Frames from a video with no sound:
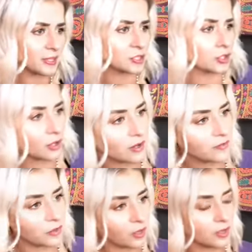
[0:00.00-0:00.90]
They can turn it
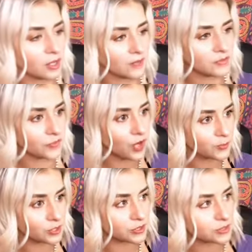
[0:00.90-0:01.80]
off and on. You have different
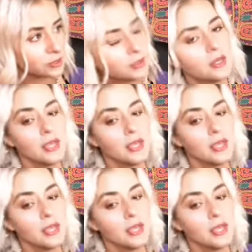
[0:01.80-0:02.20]
options